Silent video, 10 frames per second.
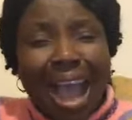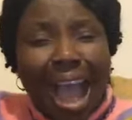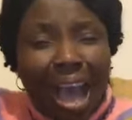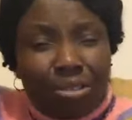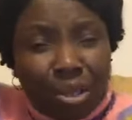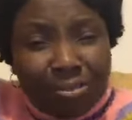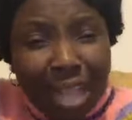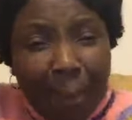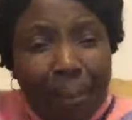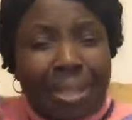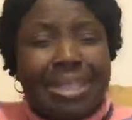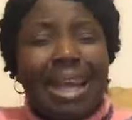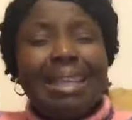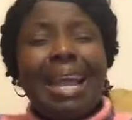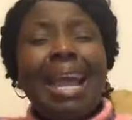Out of that pit
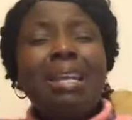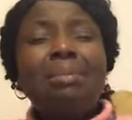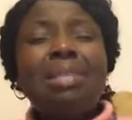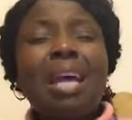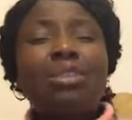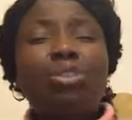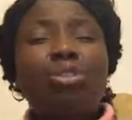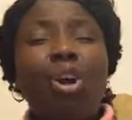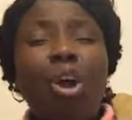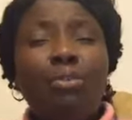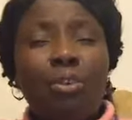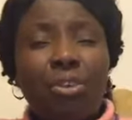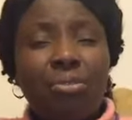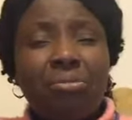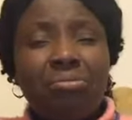that the enemies has dug for you.